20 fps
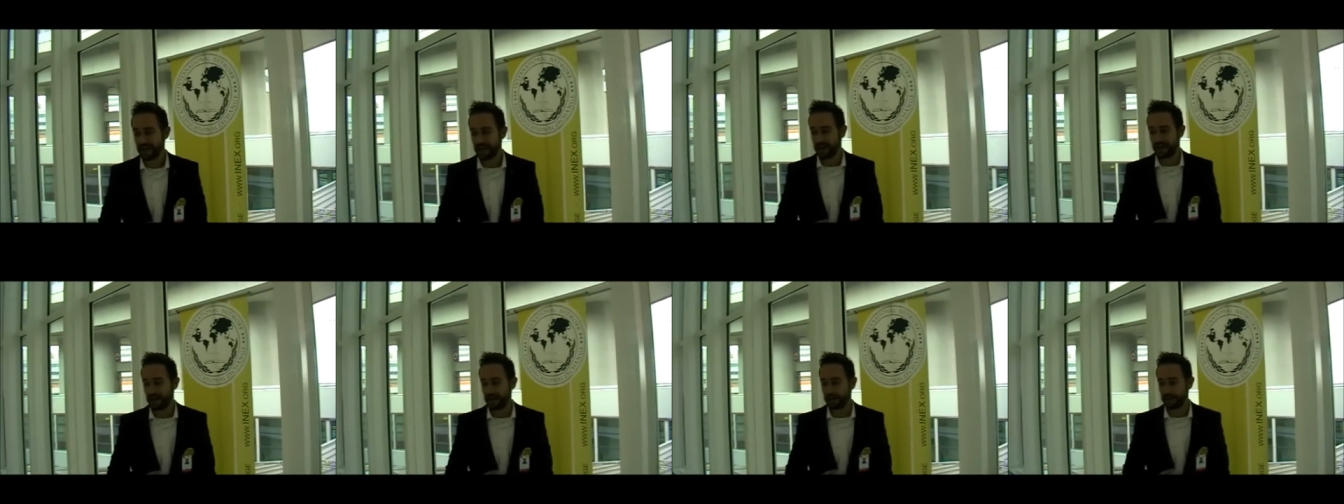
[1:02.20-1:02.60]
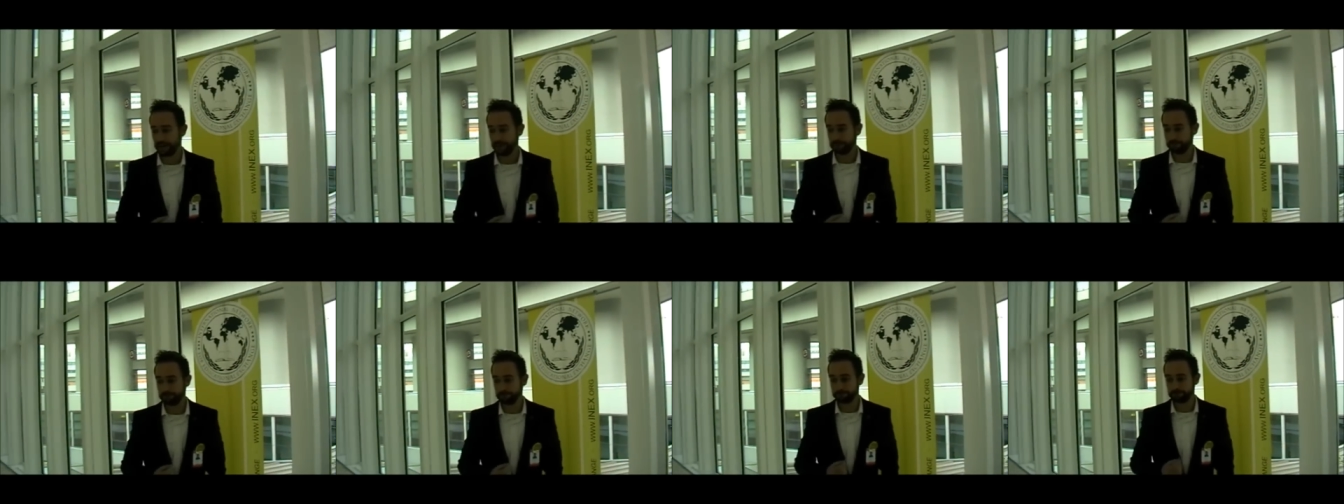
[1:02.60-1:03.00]

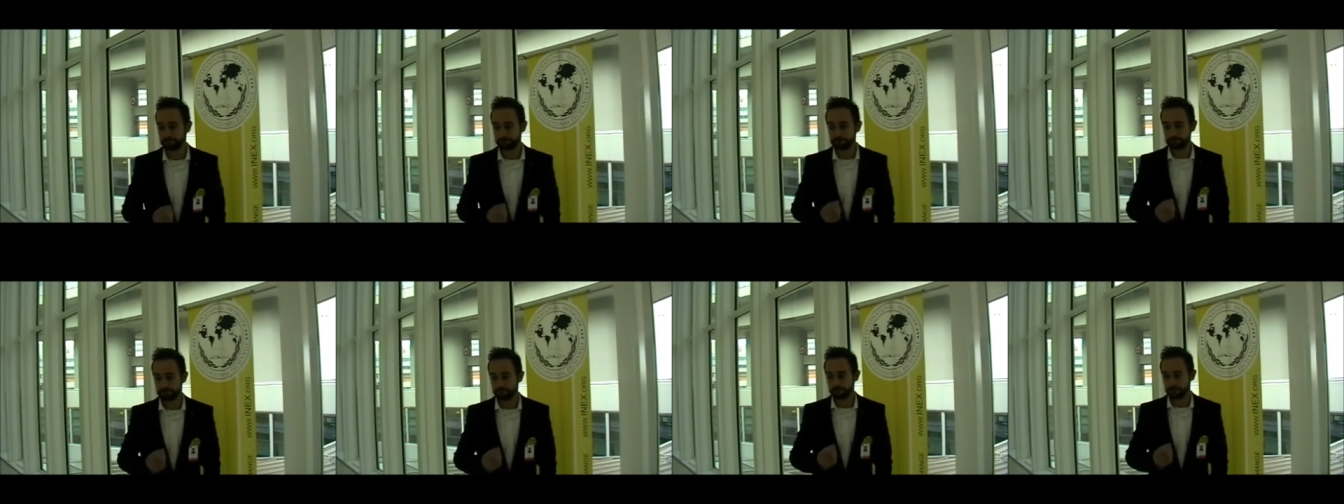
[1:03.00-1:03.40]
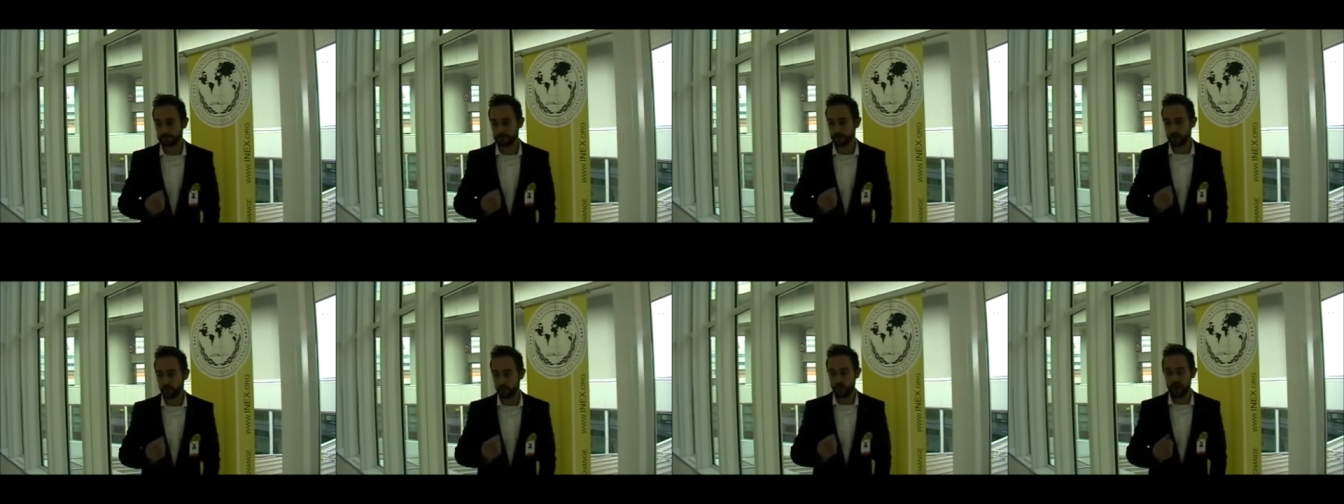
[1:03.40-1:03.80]
um,
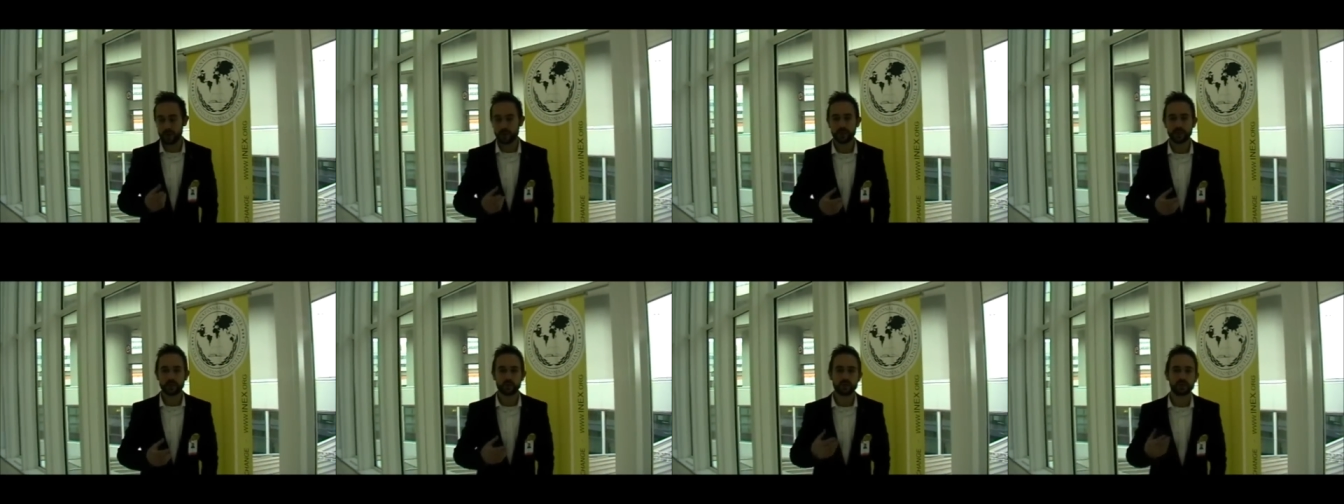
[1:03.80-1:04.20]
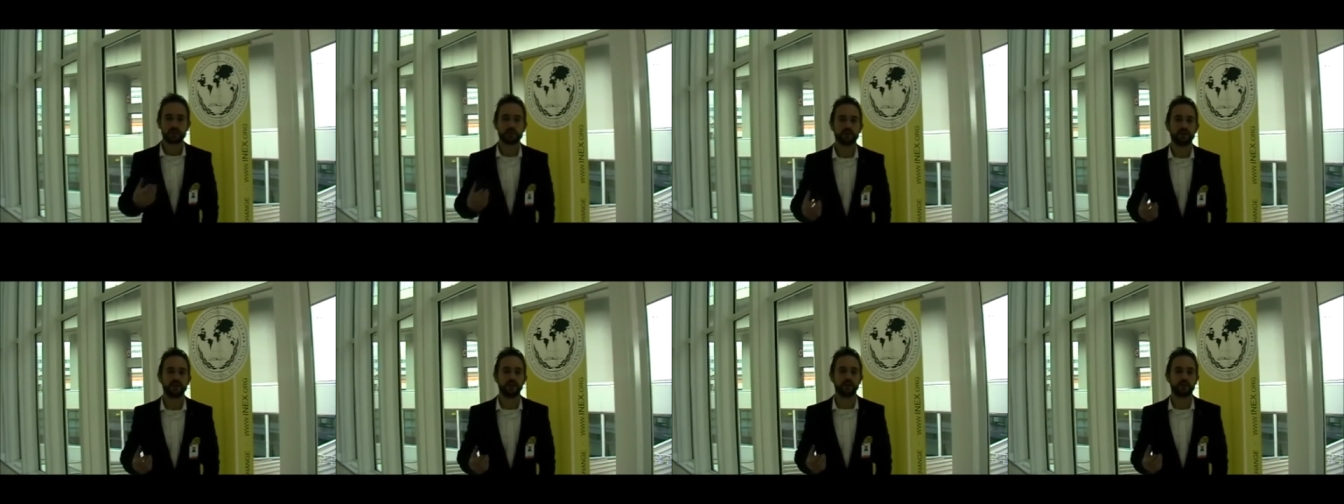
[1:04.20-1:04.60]
why we use
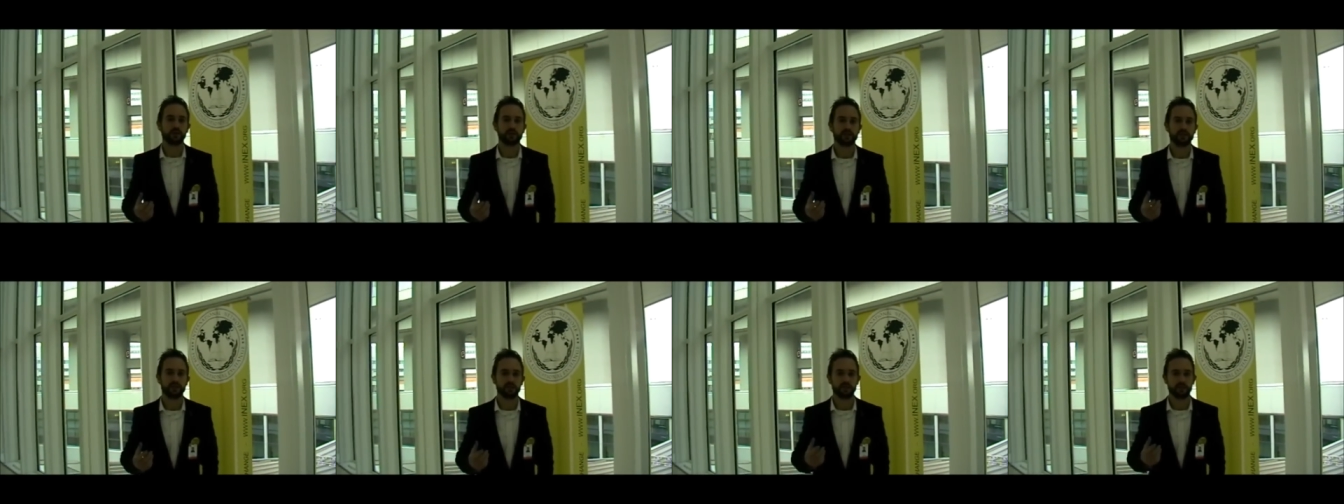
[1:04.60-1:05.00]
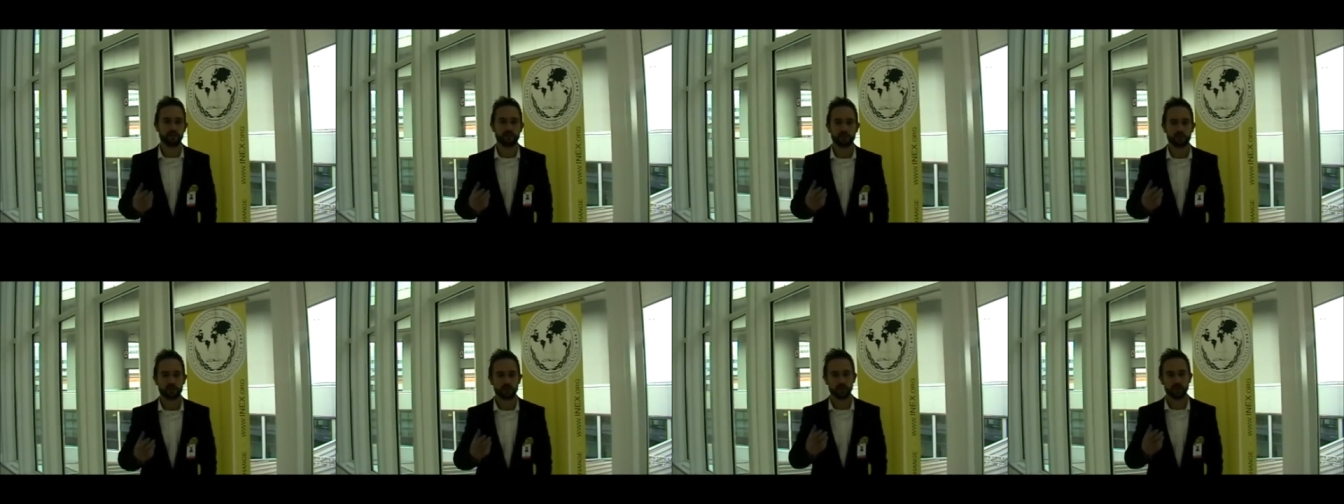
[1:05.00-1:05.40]
innovation is
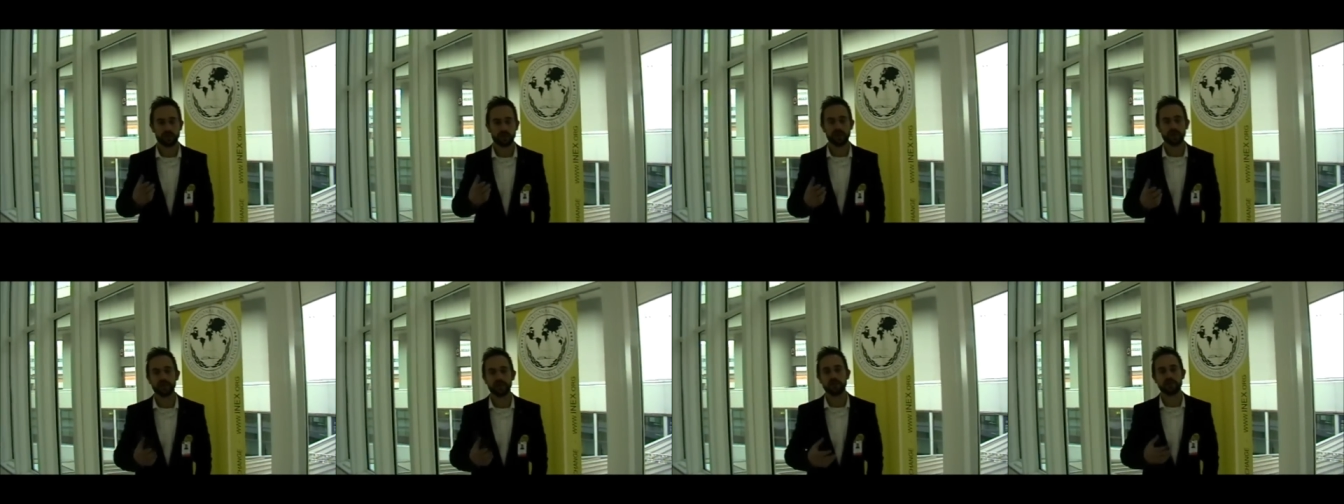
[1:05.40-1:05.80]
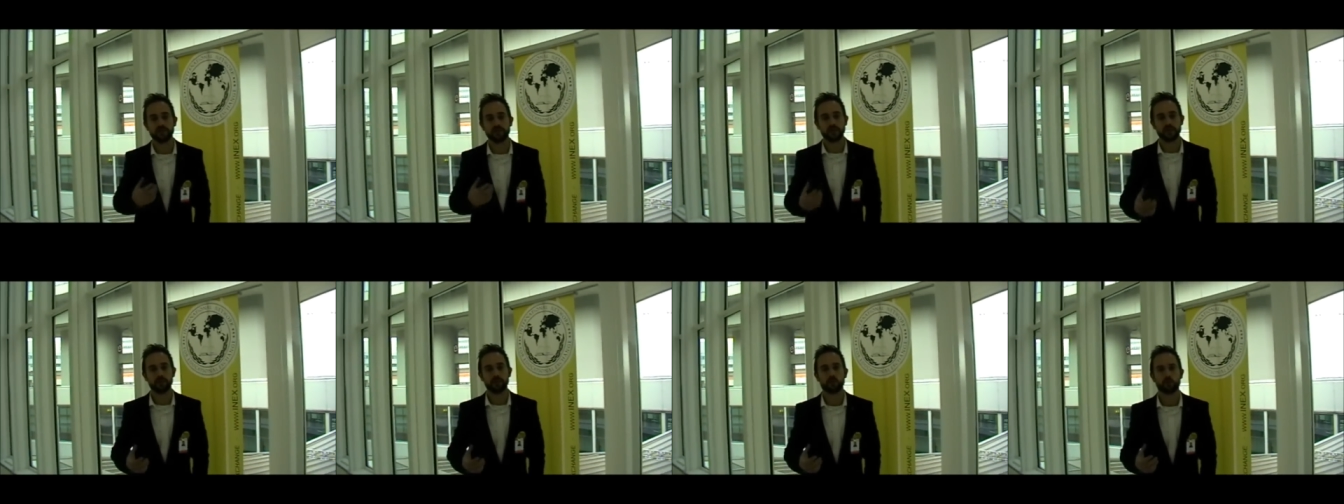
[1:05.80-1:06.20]
because we think it is
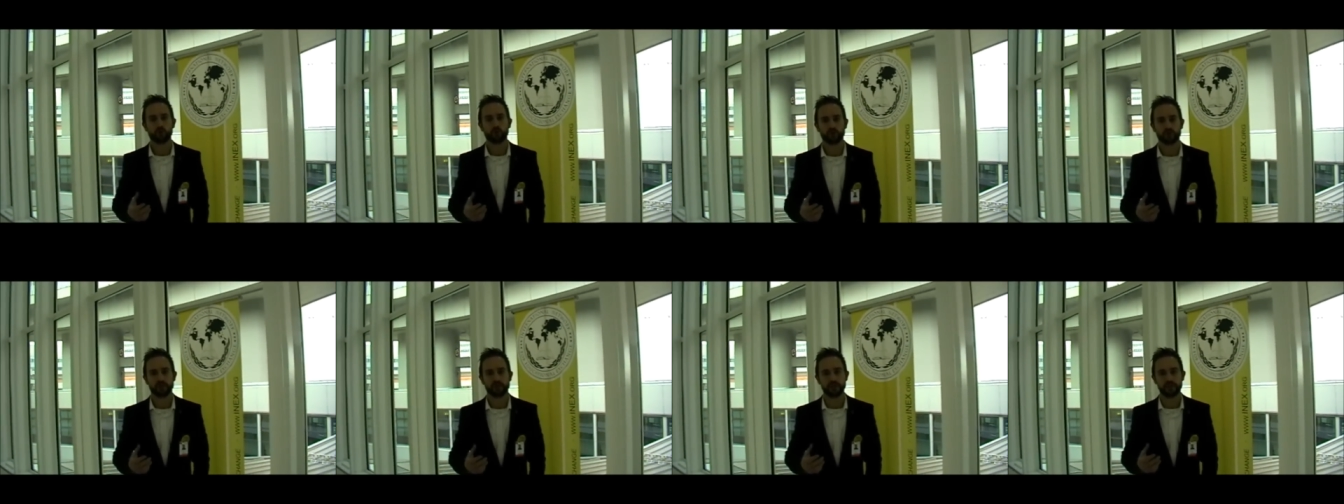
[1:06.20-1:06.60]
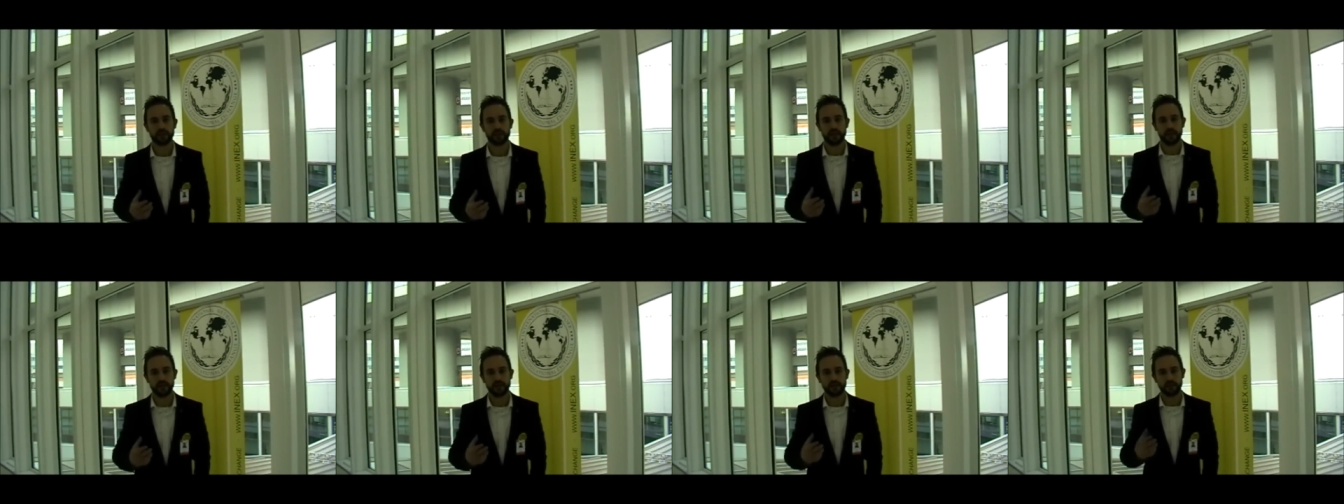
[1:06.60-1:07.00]
very important
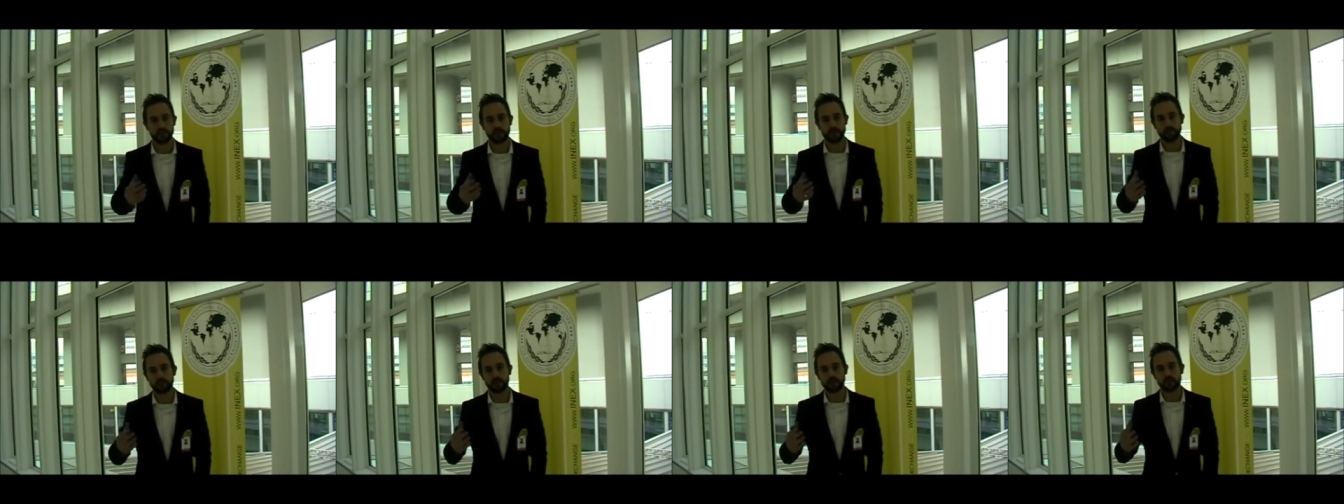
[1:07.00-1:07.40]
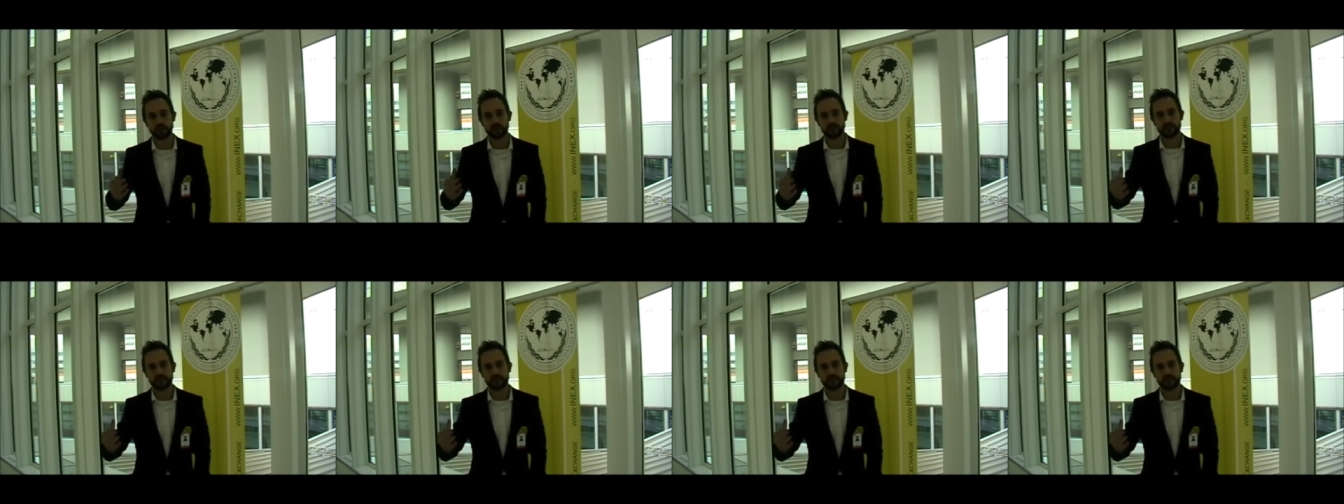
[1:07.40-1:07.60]
that people